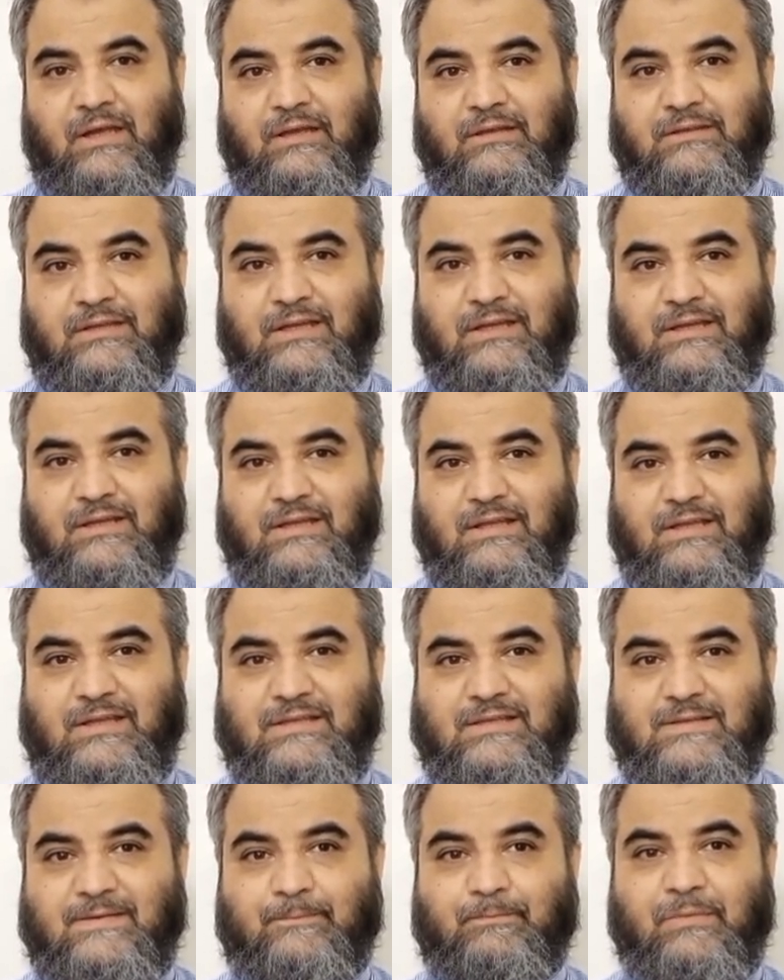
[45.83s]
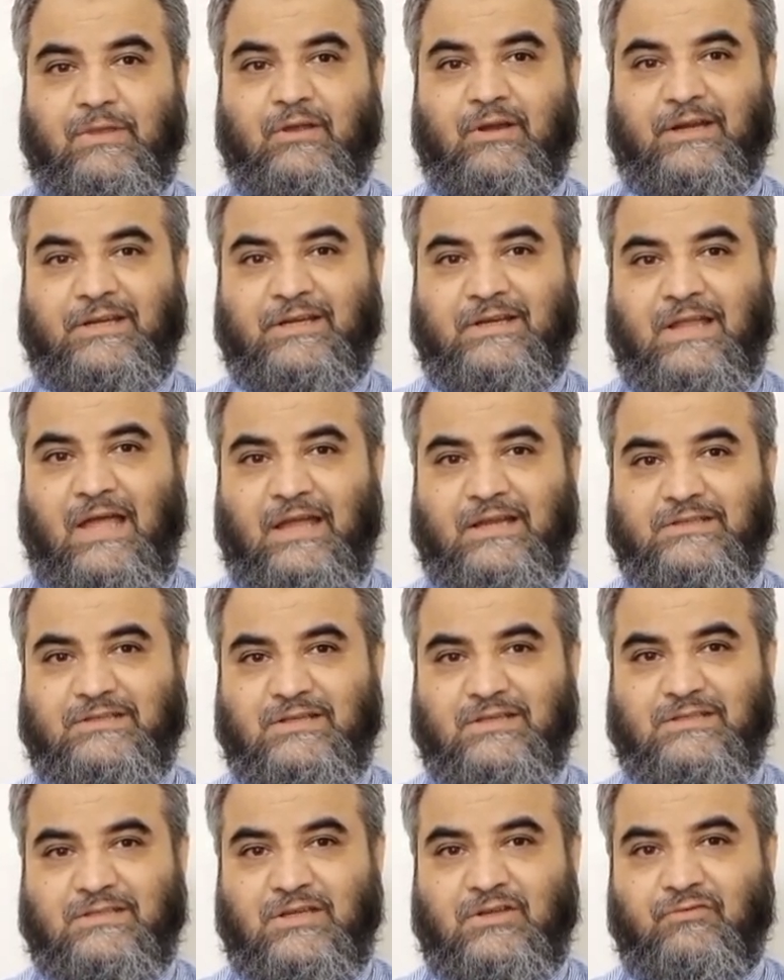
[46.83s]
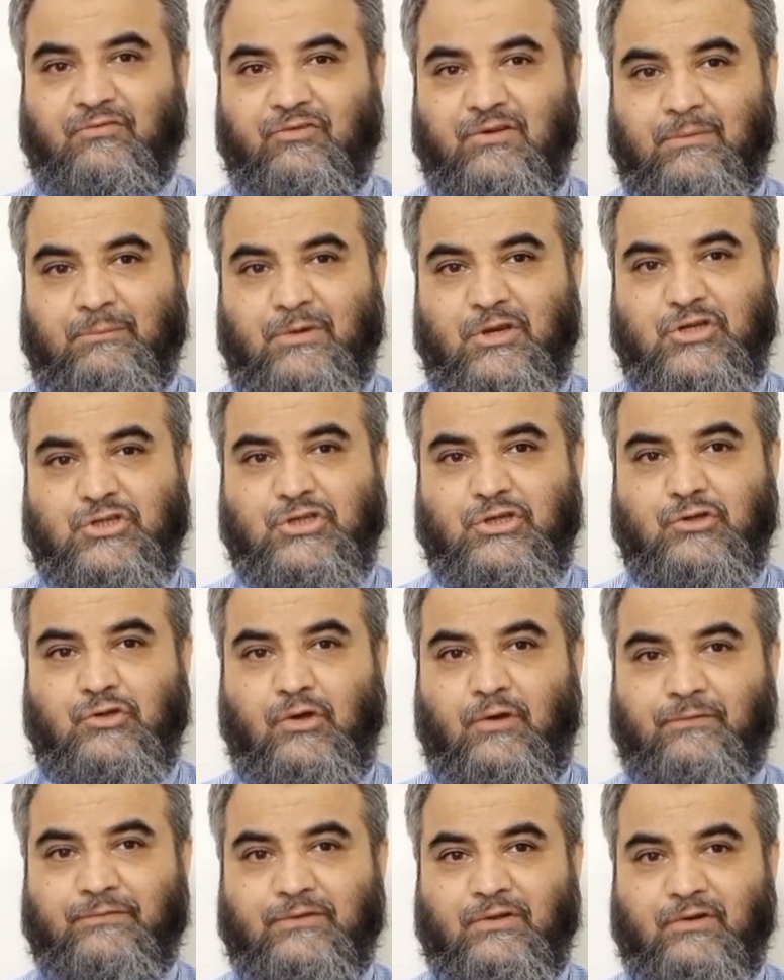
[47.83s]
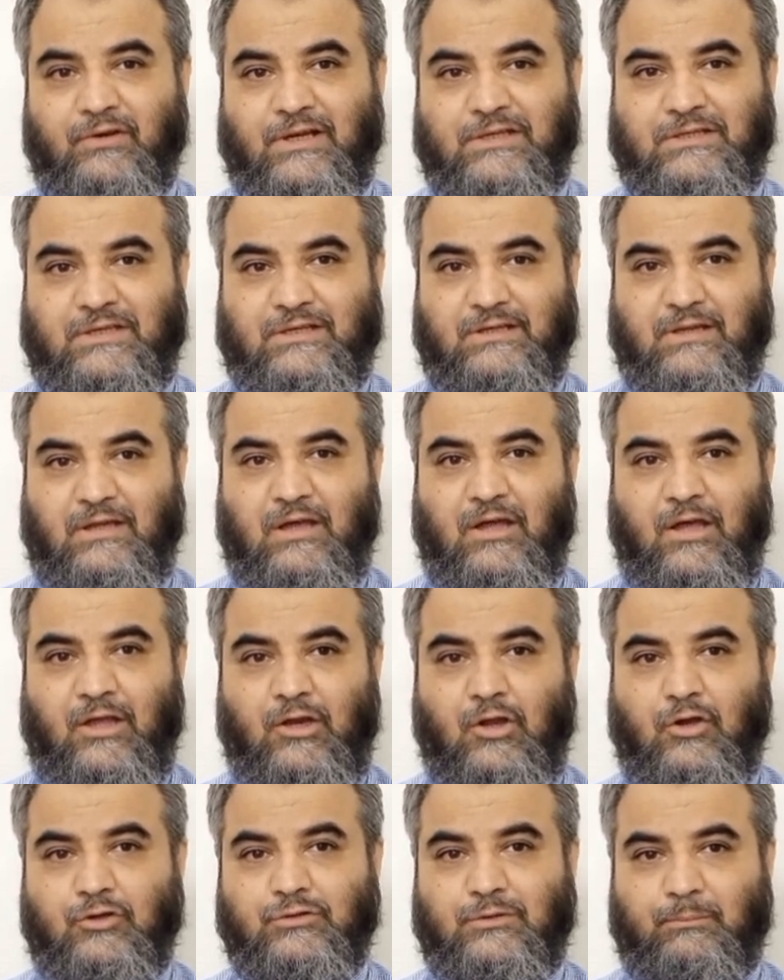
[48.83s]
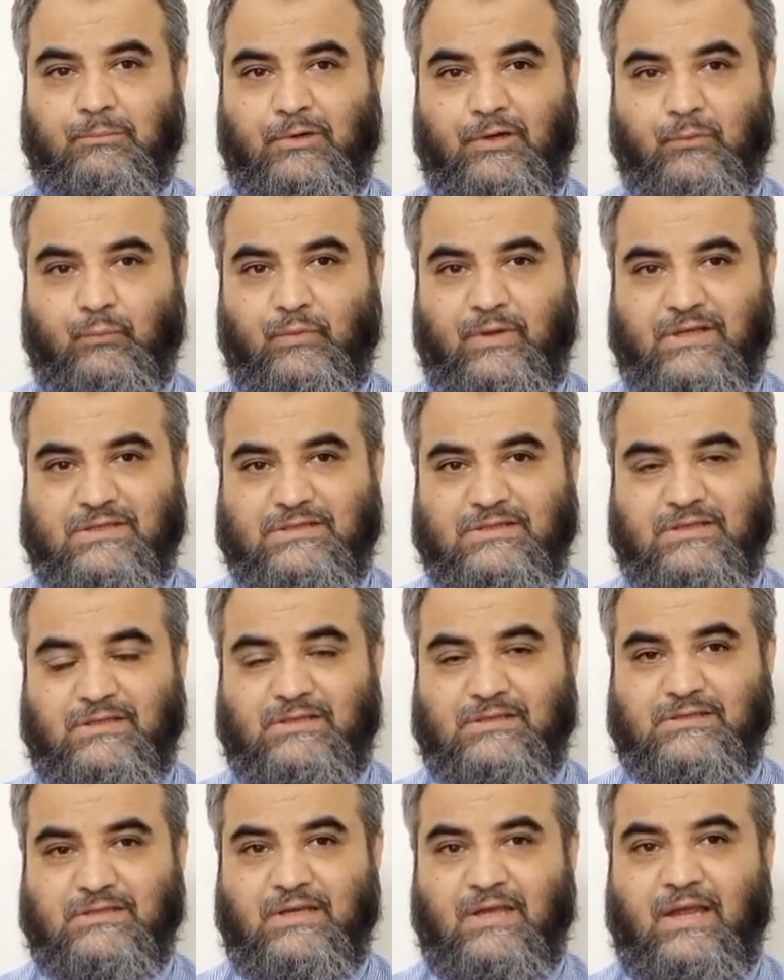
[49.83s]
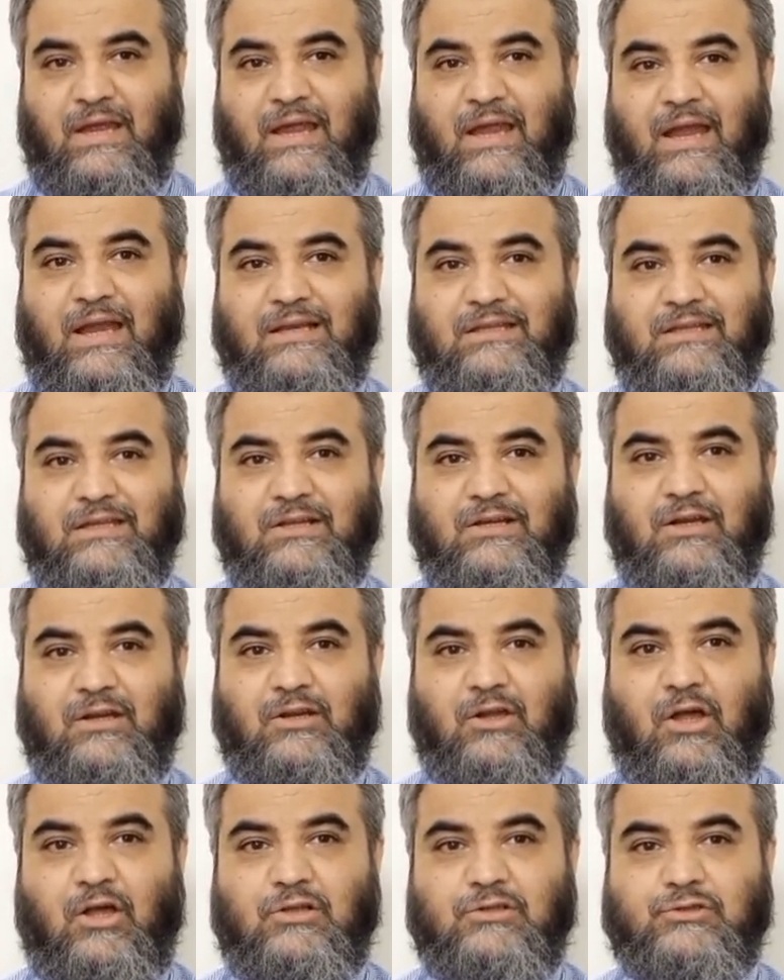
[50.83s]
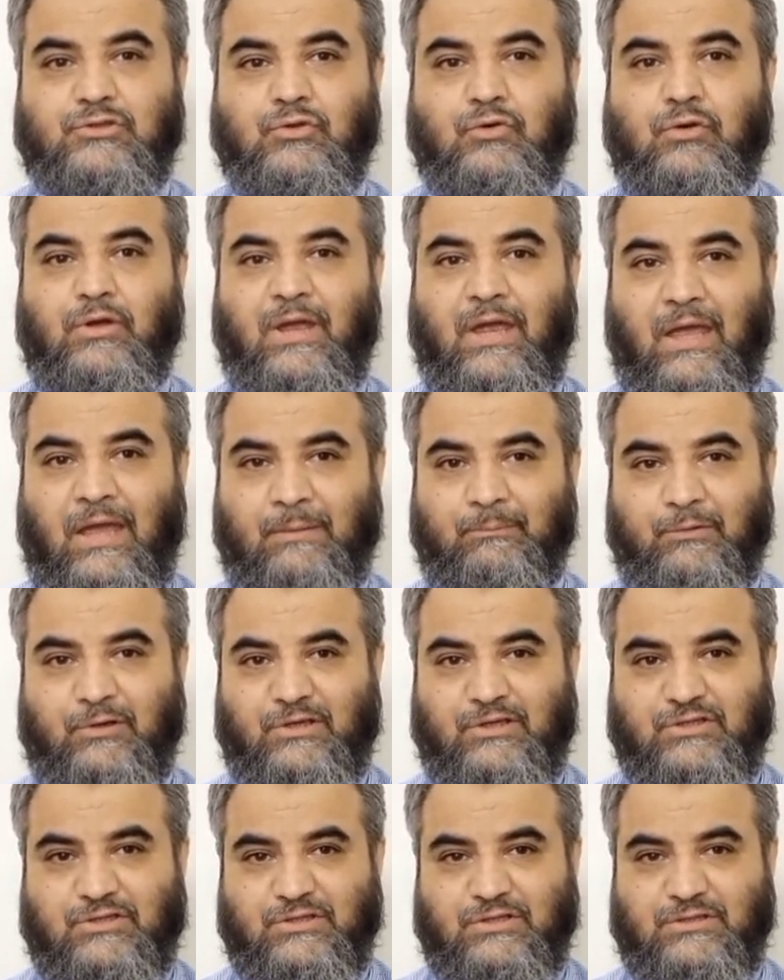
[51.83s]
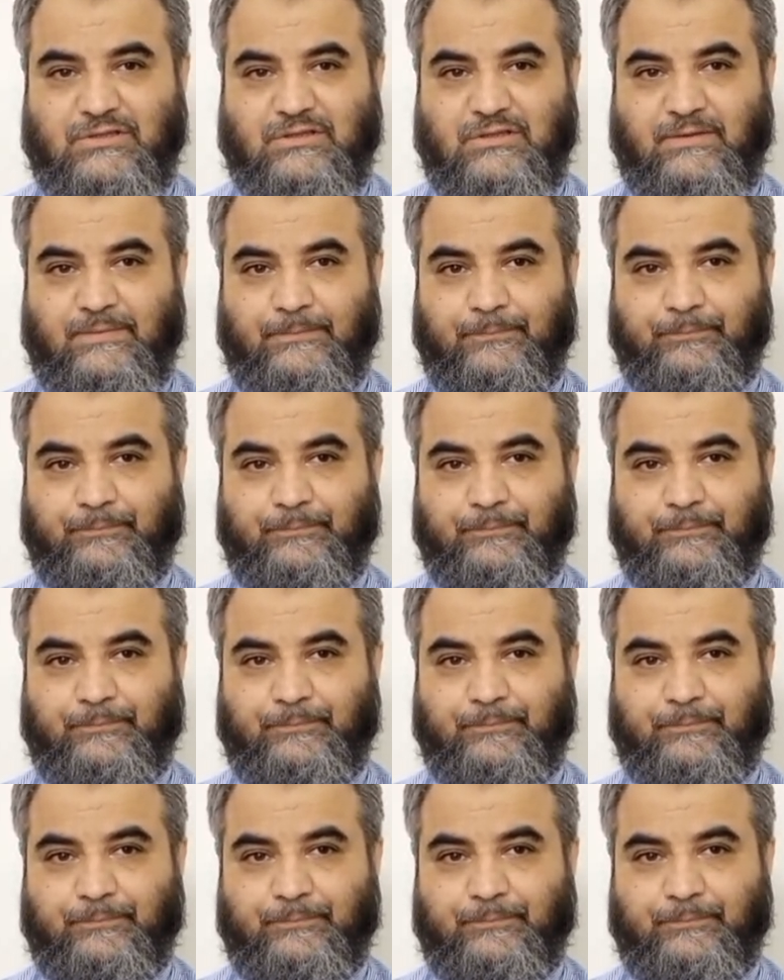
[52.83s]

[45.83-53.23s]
there is retinitis, inflammation of the retina along the blood vessels, and there are also hemorrhages.